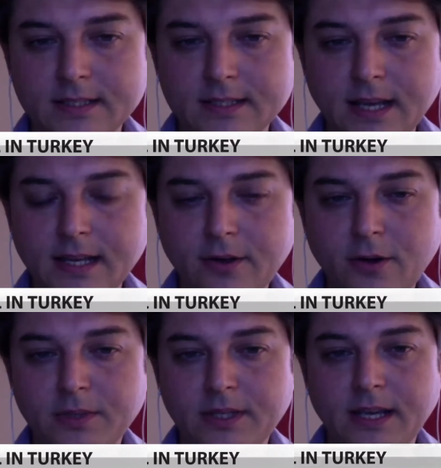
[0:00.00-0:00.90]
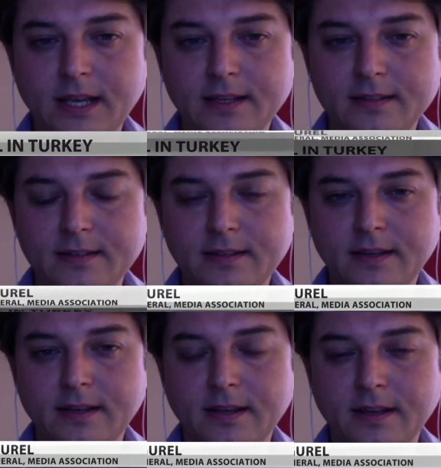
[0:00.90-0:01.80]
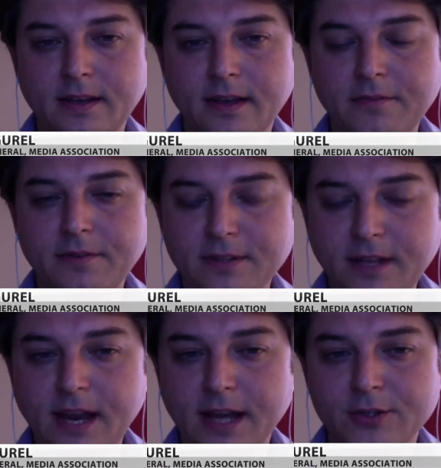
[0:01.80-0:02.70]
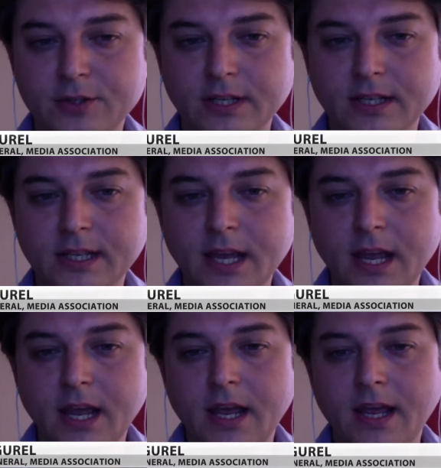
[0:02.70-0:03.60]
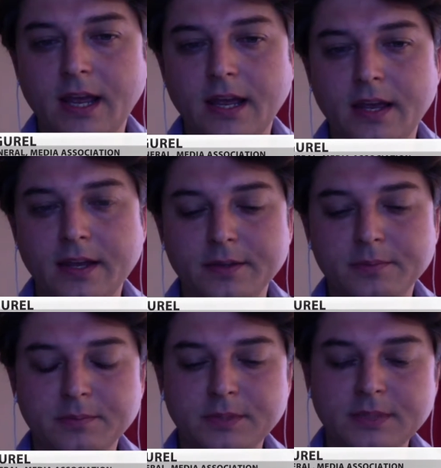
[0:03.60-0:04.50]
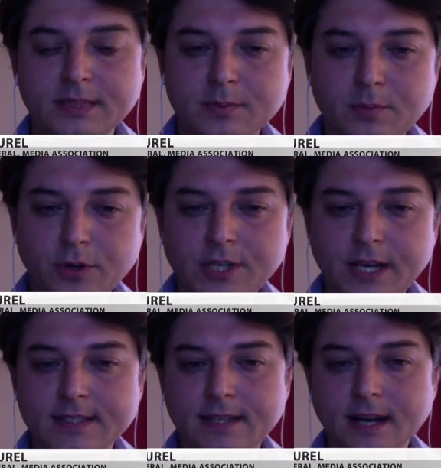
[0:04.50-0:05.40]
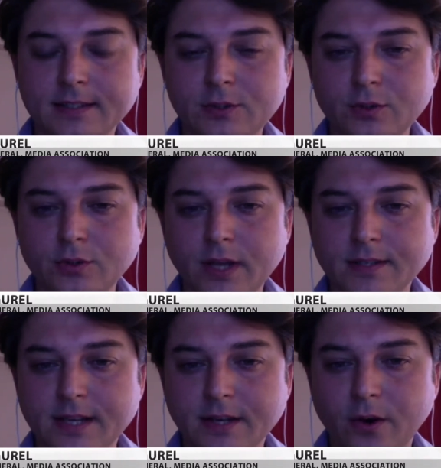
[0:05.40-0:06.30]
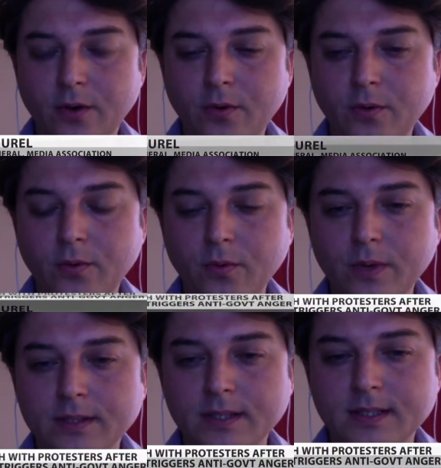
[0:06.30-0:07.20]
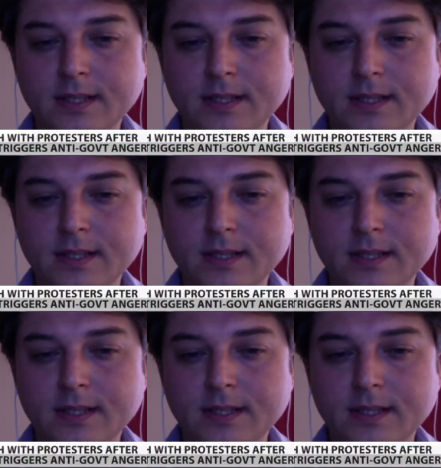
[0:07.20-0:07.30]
getting complicated every day, actually. These projects started 2 days ago with